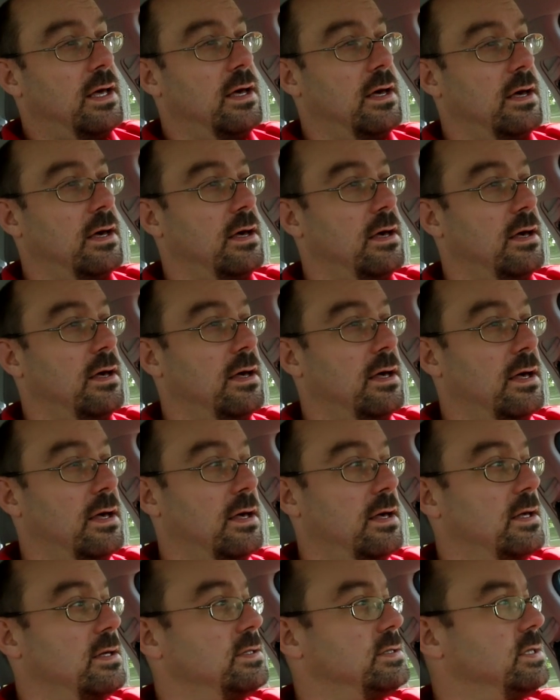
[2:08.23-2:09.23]
Uh,
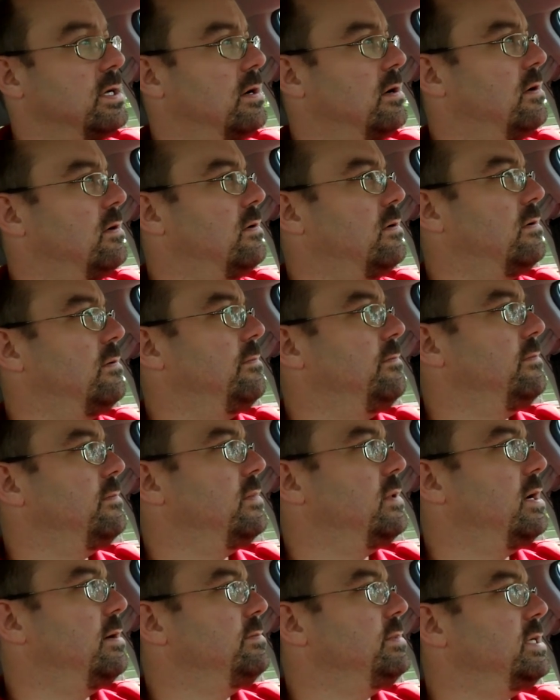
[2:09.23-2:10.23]
so
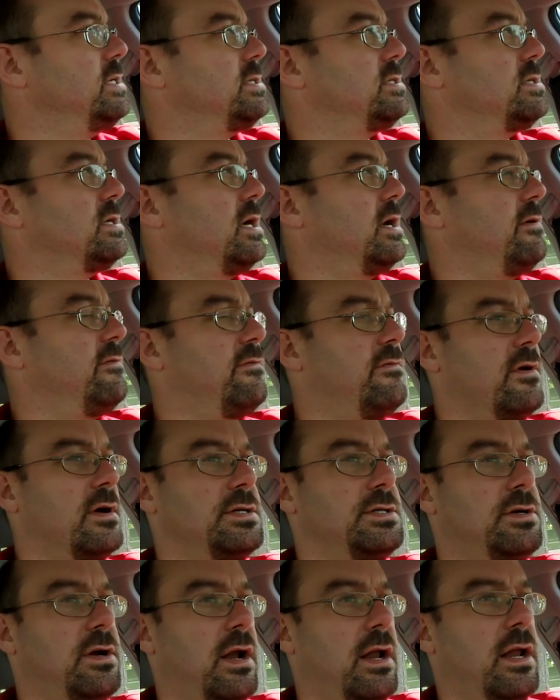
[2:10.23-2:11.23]
I'm just like
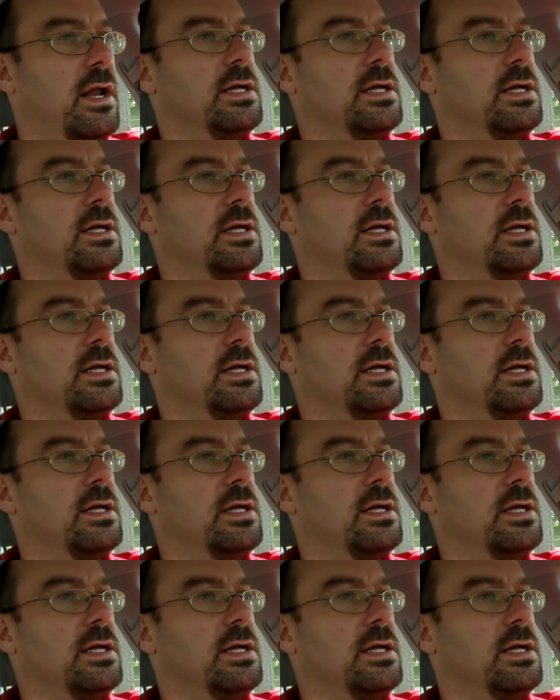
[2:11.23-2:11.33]
frustrated.